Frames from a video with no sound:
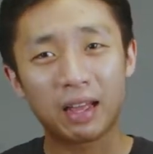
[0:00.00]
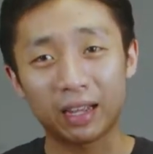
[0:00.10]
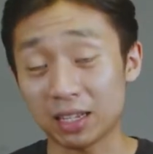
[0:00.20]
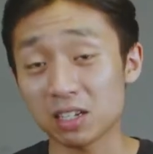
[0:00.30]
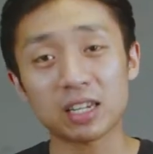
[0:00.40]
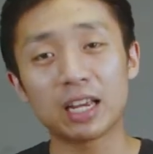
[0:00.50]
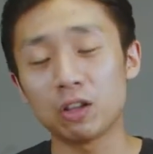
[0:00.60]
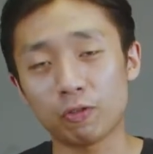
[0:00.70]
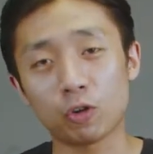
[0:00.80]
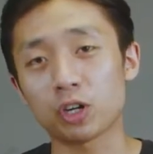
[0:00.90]
Get a scale,
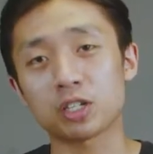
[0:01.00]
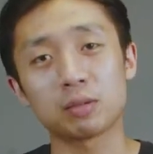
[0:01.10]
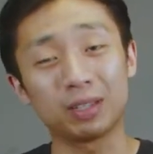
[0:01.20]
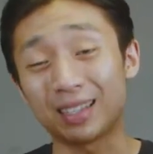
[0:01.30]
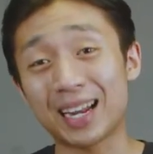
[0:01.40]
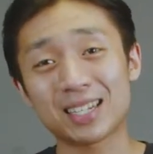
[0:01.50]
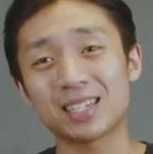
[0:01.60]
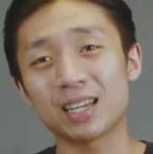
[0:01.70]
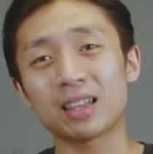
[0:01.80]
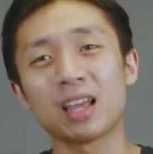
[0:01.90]
of course, but that's
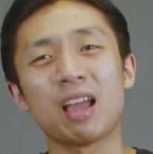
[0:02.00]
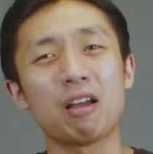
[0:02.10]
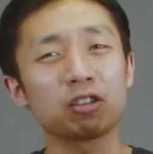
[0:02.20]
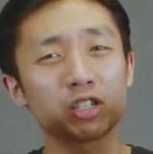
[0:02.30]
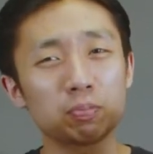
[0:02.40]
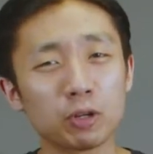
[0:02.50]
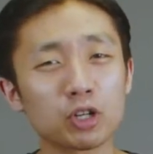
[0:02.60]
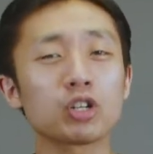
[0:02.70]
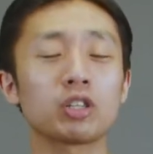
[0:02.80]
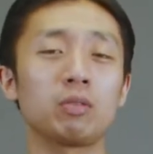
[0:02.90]
it. Splurge on the